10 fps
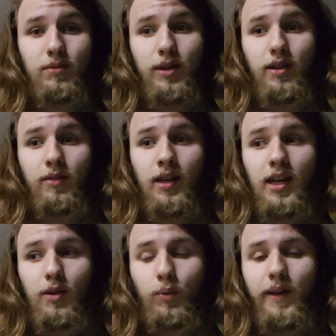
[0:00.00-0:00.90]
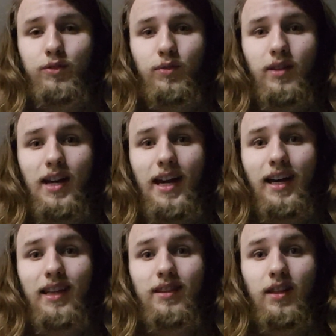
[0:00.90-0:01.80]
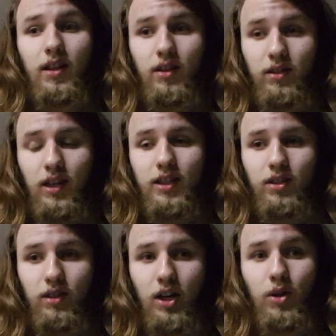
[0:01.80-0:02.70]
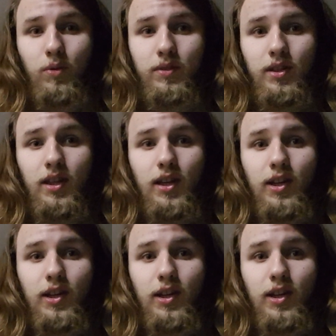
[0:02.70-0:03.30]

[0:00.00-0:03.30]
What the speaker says: where we have to rely on luck alone